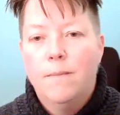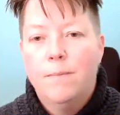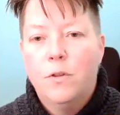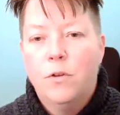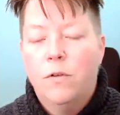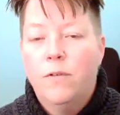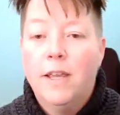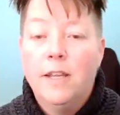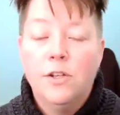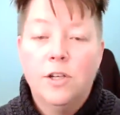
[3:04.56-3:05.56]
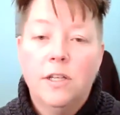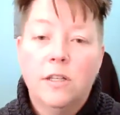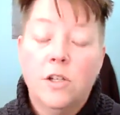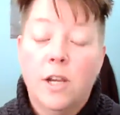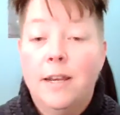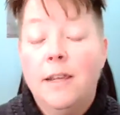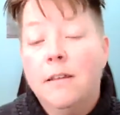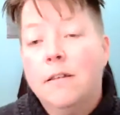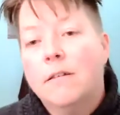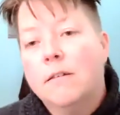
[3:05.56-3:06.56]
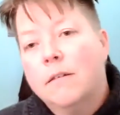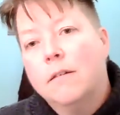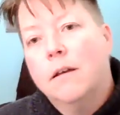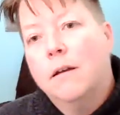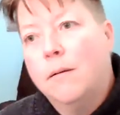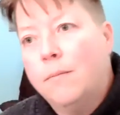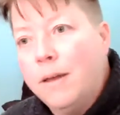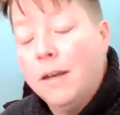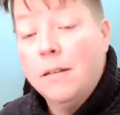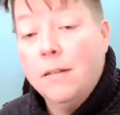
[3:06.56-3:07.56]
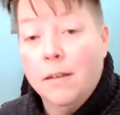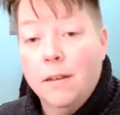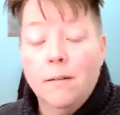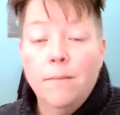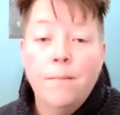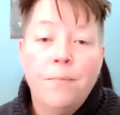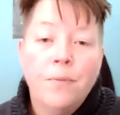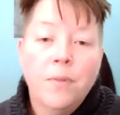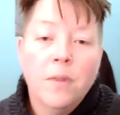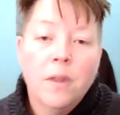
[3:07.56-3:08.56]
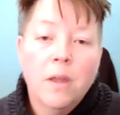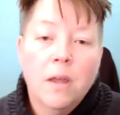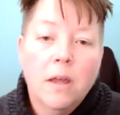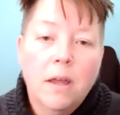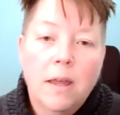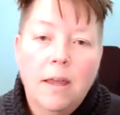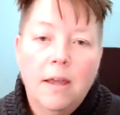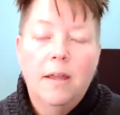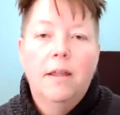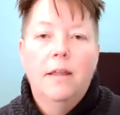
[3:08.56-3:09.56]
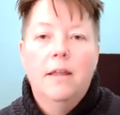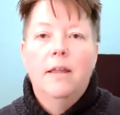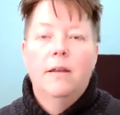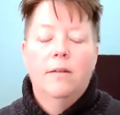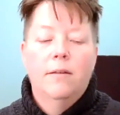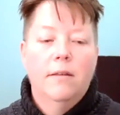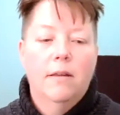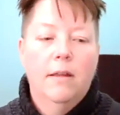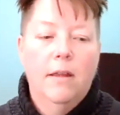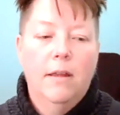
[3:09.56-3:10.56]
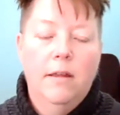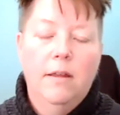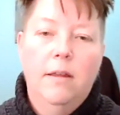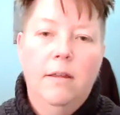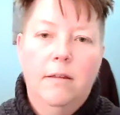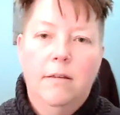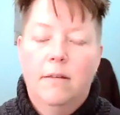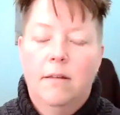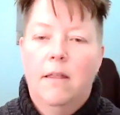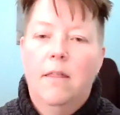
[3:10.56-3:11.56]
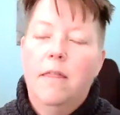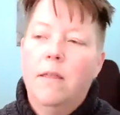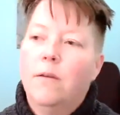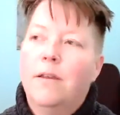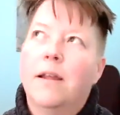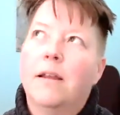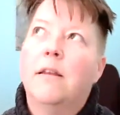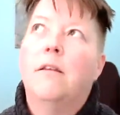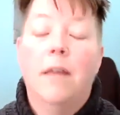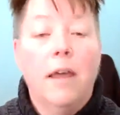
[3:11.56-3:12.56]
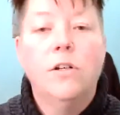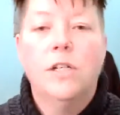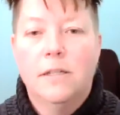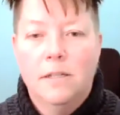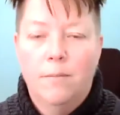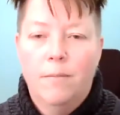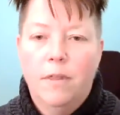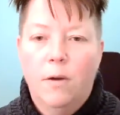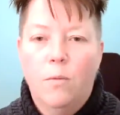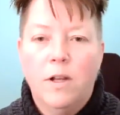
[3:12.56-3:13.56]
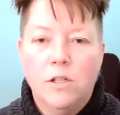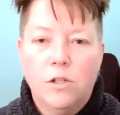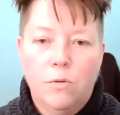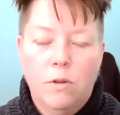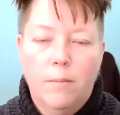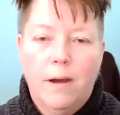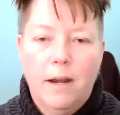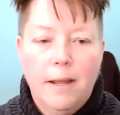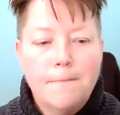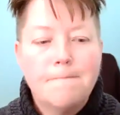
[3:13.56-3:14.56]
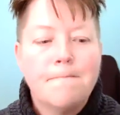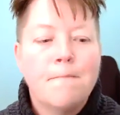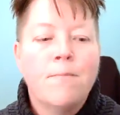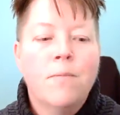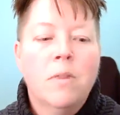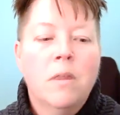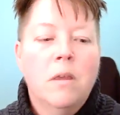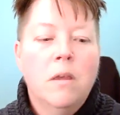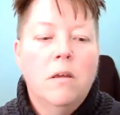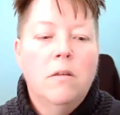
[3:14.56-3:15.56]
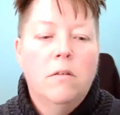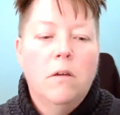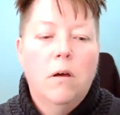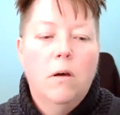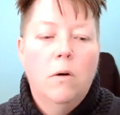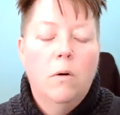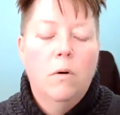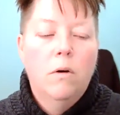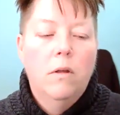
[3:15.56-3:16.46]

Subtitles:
sort of ancient Chinese medicine, and it is connected to the energy system that runs through the body. So